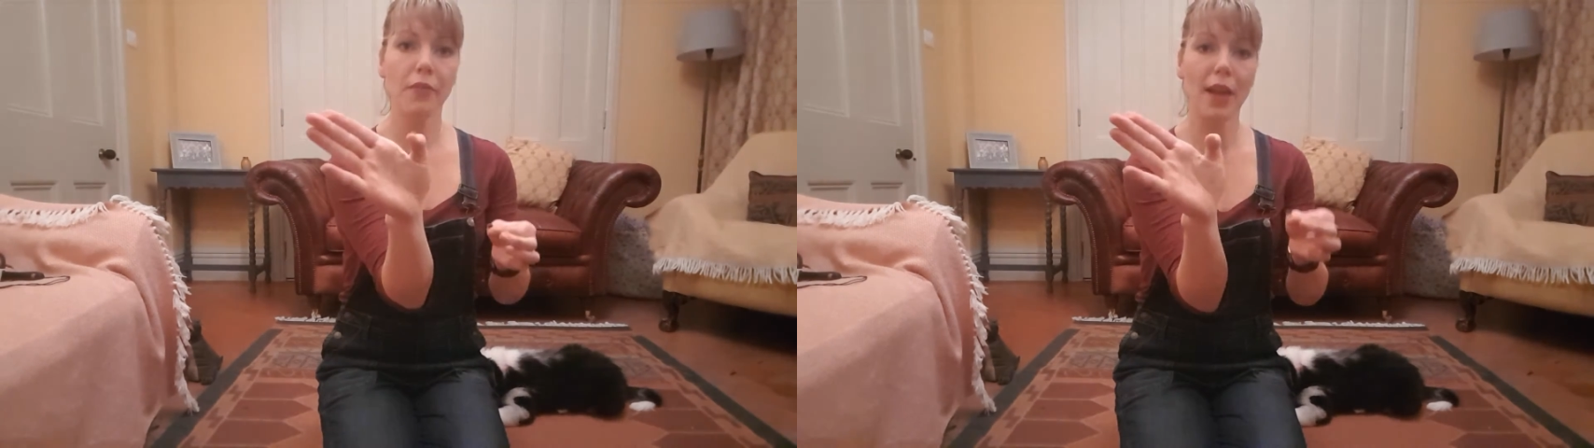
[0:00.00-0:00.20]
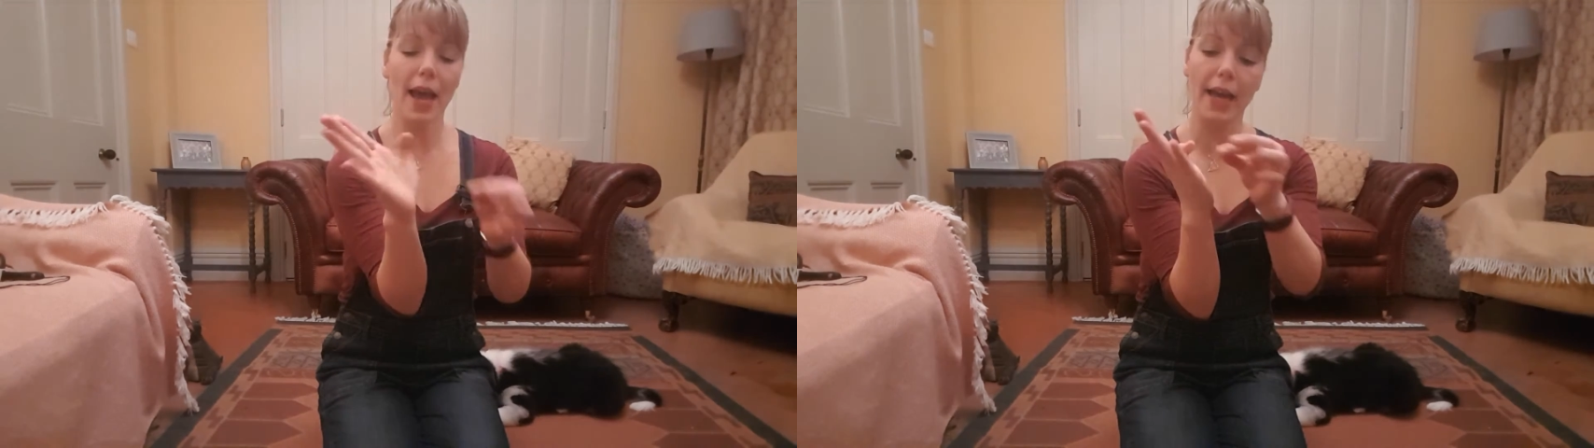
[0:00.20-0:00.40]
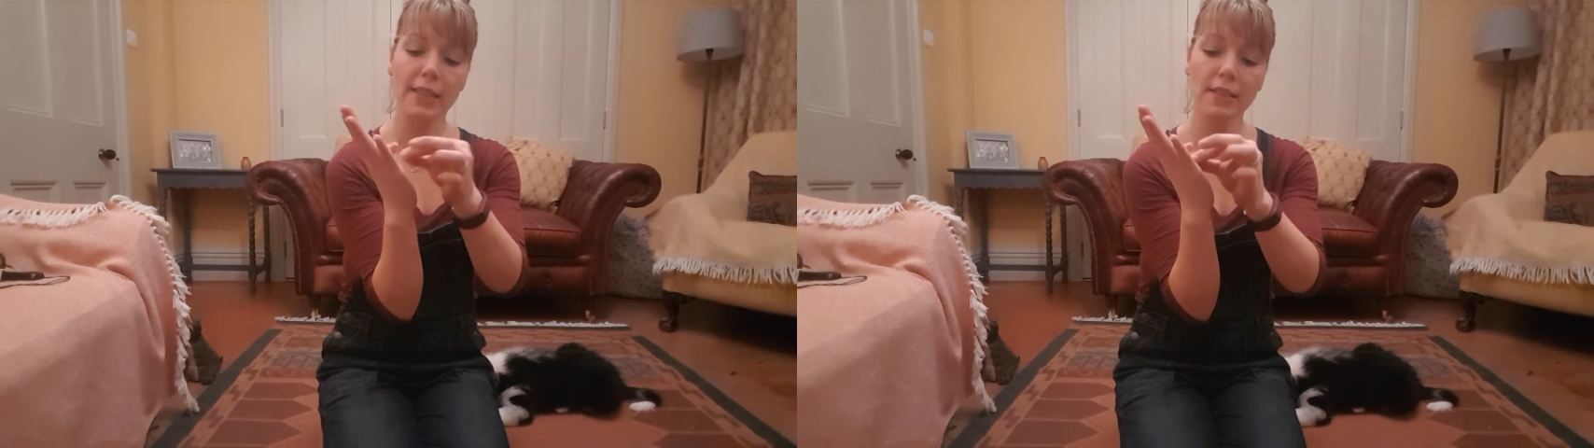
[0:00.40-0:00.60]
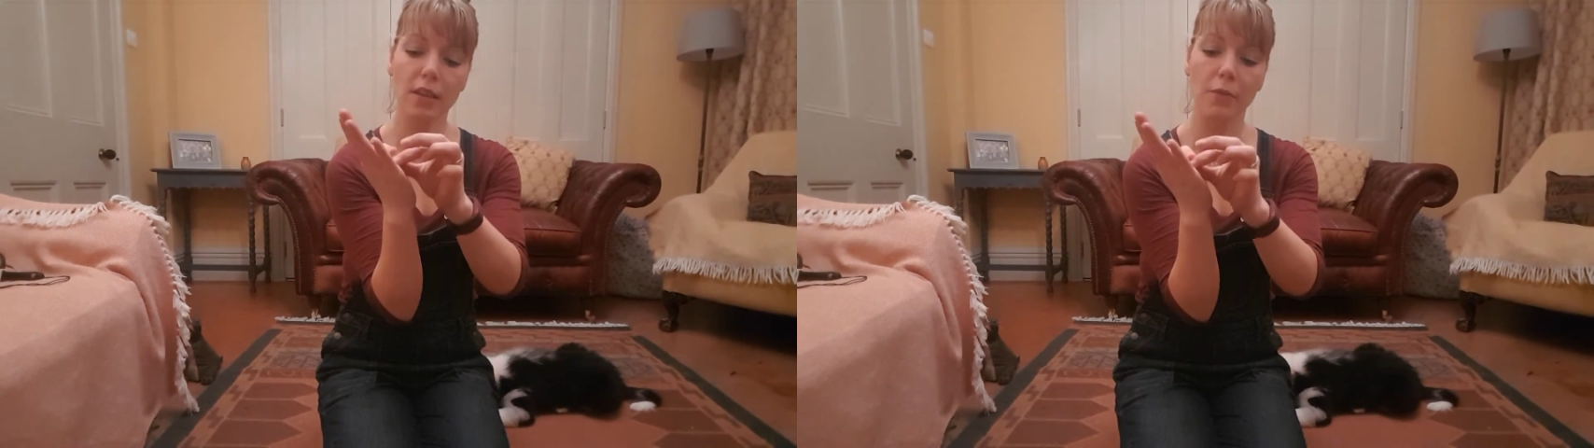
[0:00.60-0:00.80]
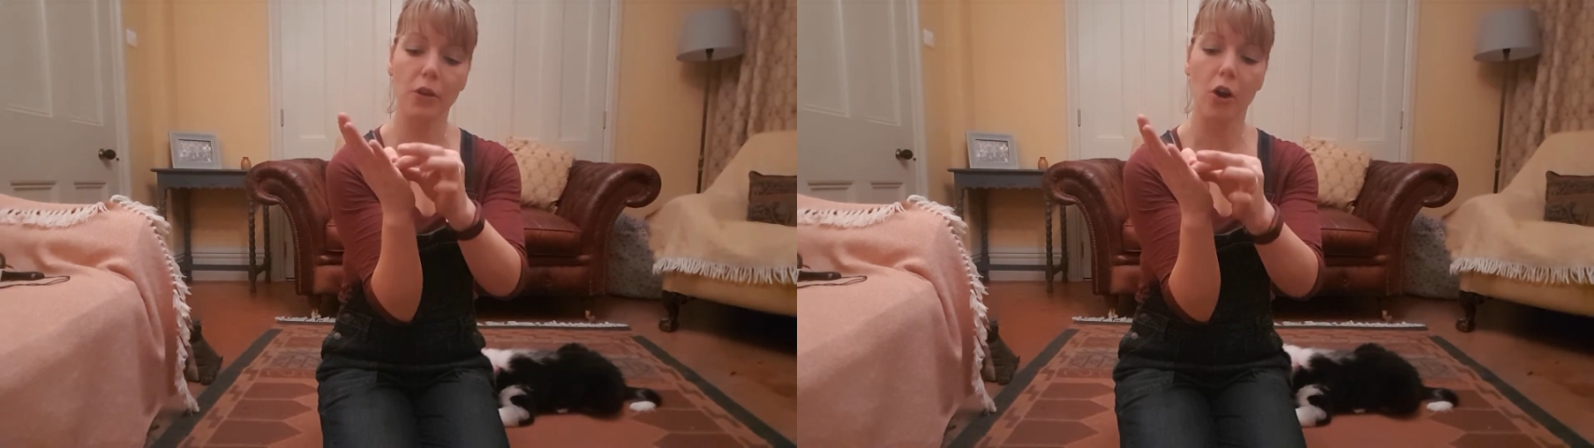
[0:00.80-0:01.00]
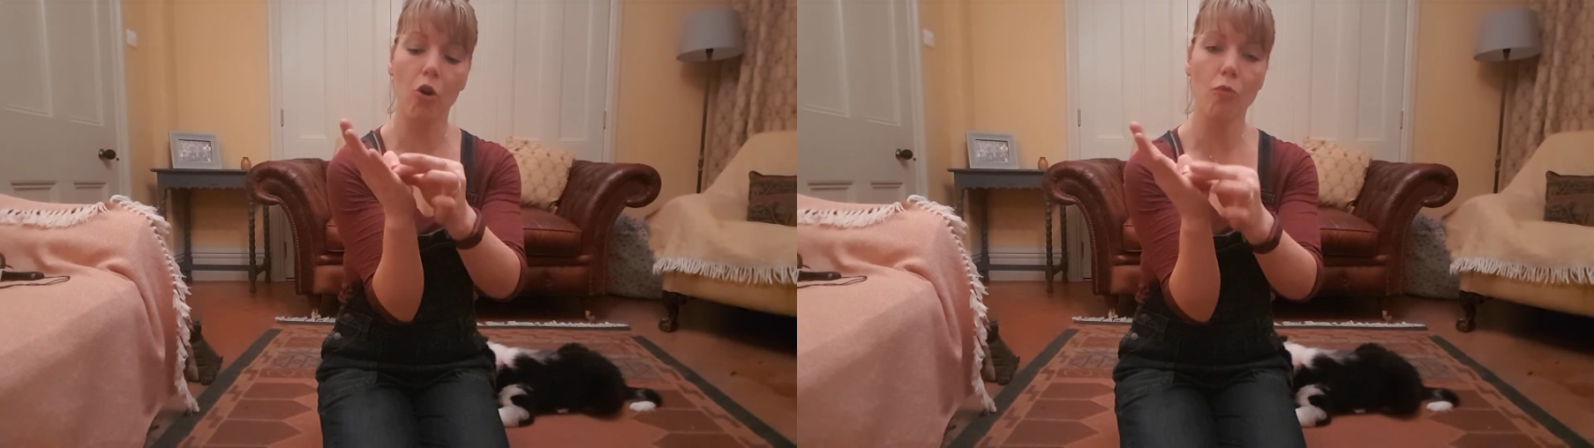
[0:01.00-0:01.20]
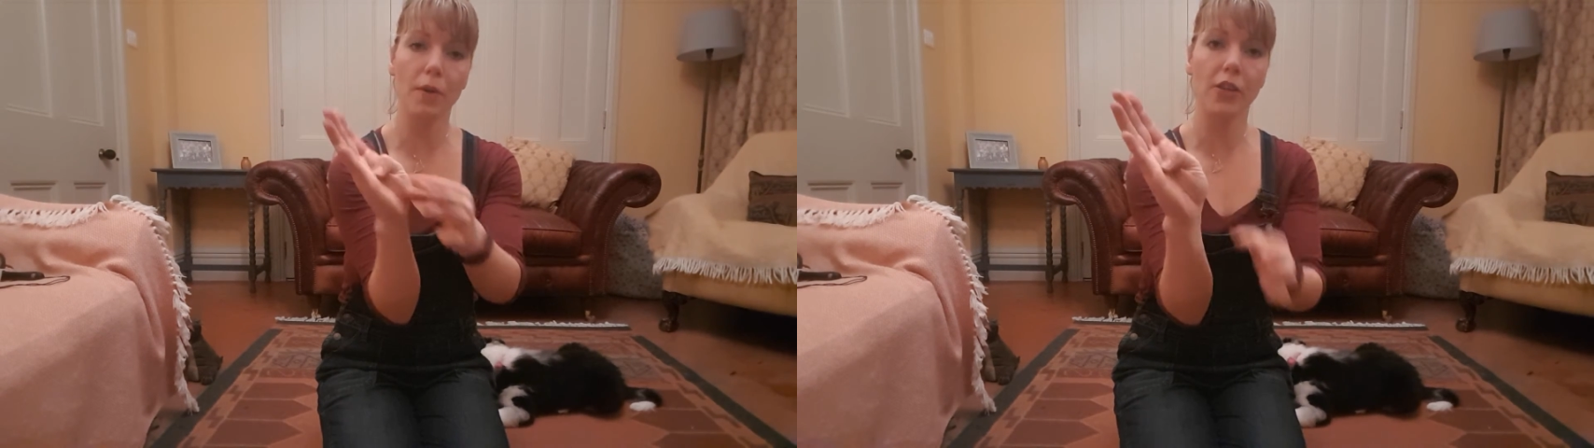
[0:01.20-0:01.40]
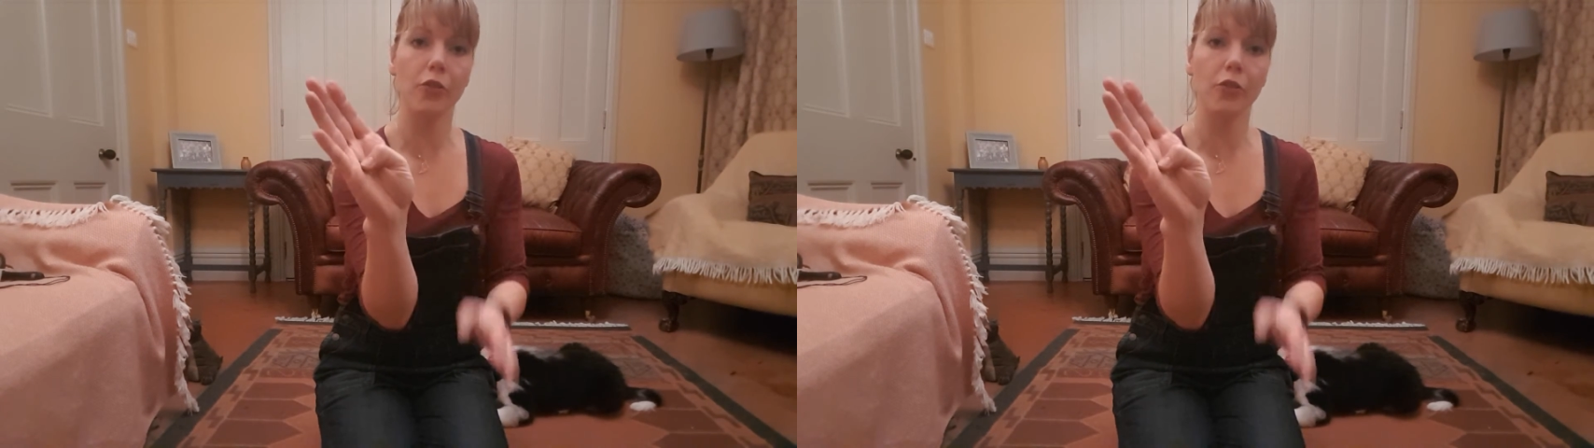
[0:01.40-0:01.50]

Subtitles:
flat hand, I'm going to hold my